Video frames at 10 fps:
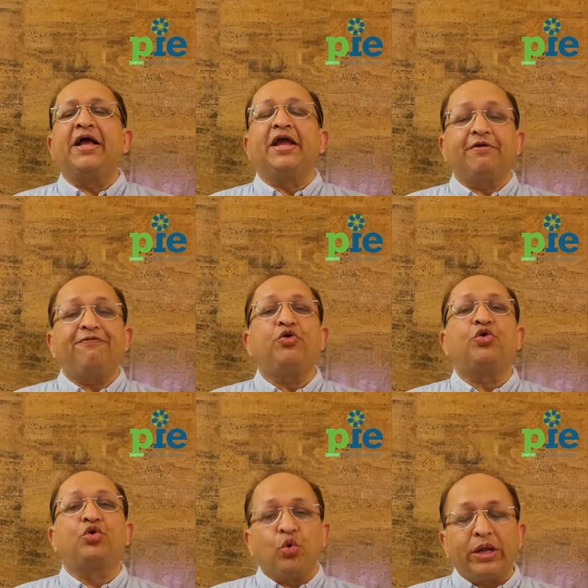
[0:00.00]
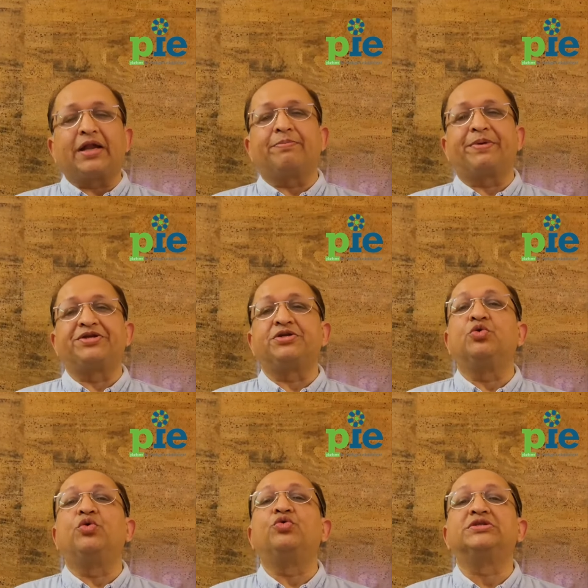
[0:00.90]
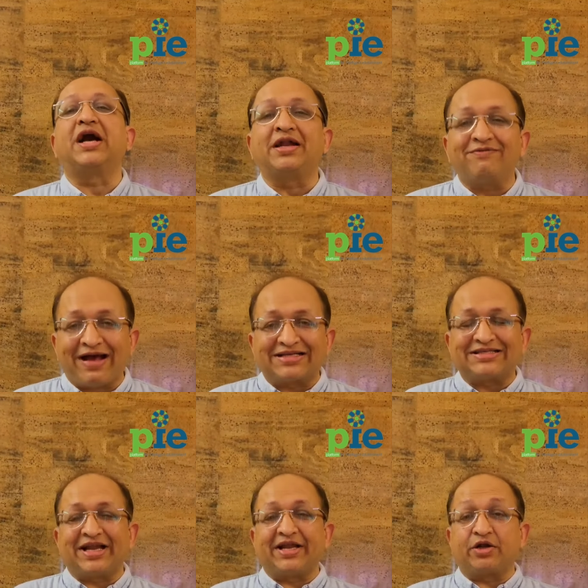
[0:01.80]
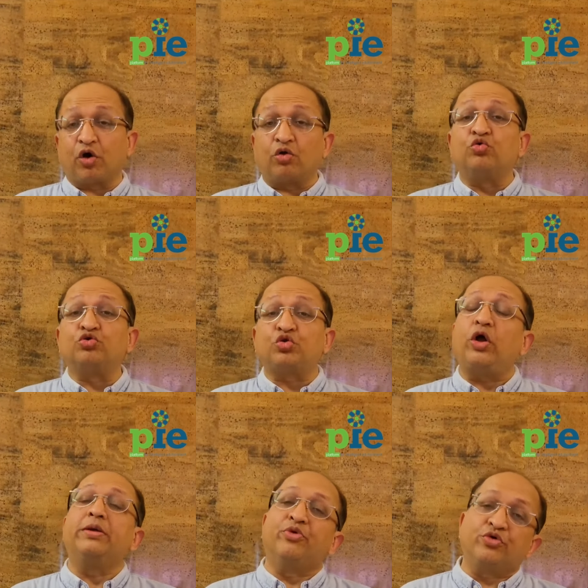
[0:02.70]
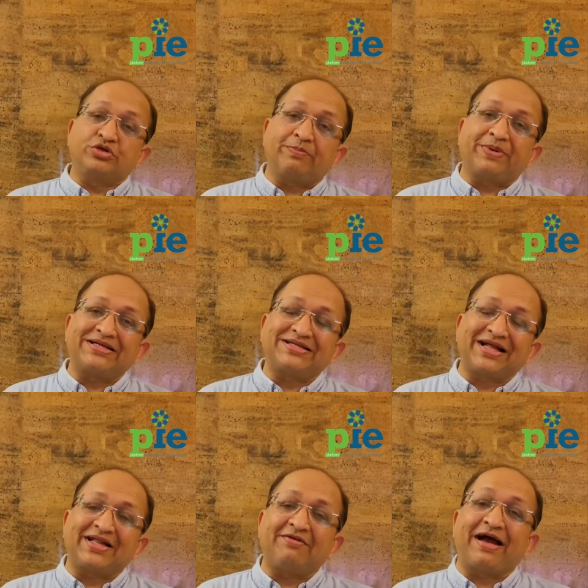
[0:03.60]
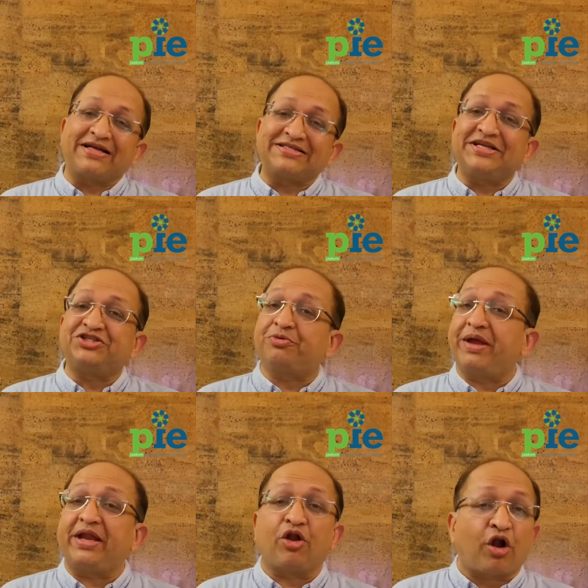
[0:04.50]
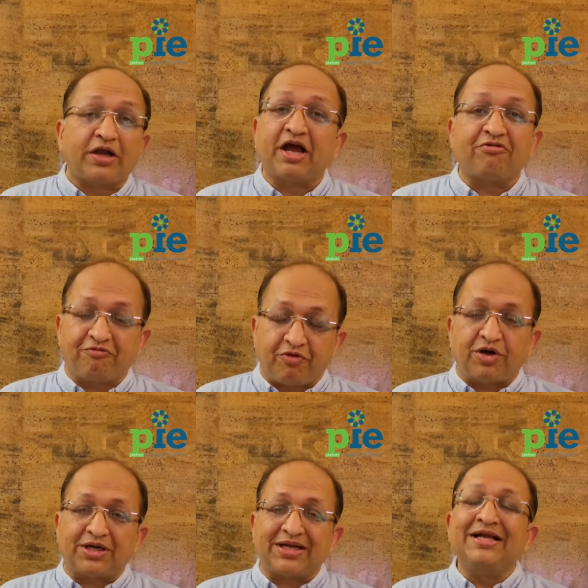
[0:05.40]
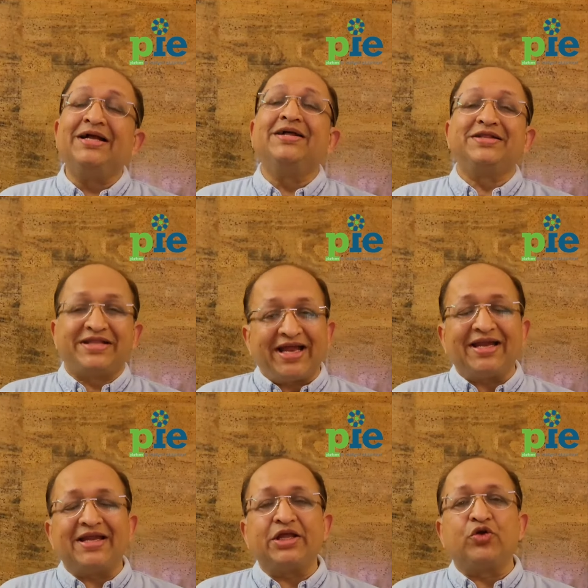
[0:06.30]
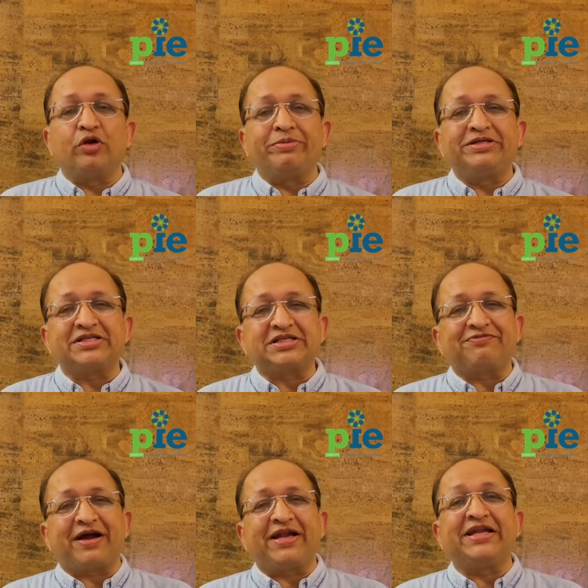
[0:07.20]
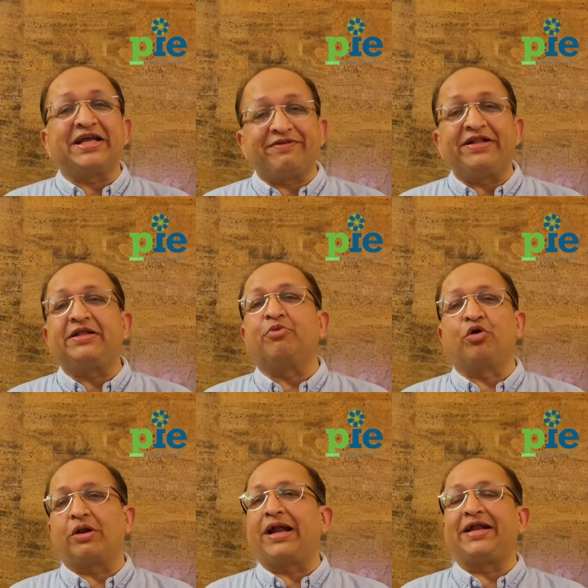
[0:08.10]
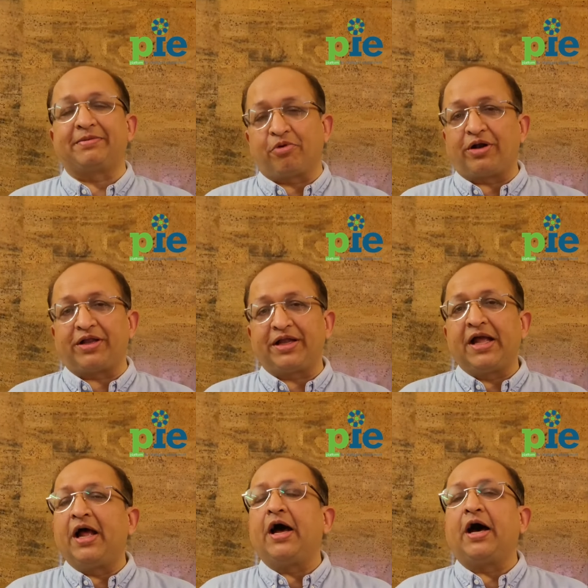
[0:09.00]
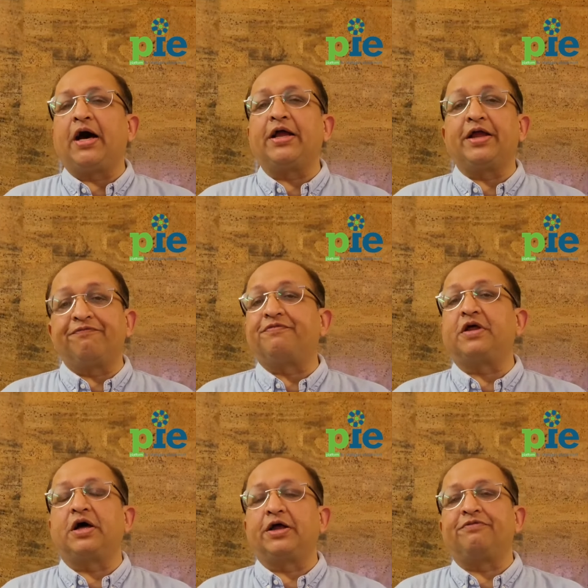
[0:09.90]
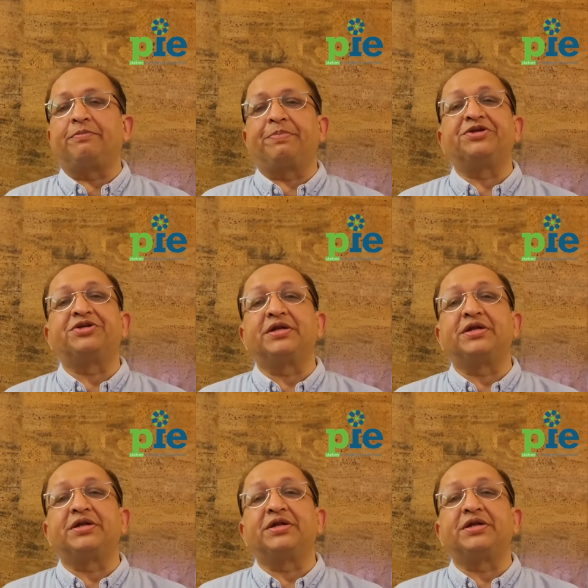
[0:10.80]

If you do get a patient who is unvaccinated or who is so immunosuppressed that the vaccination may not have worked, then you will be justified in giving the monoclonal antibody if the patient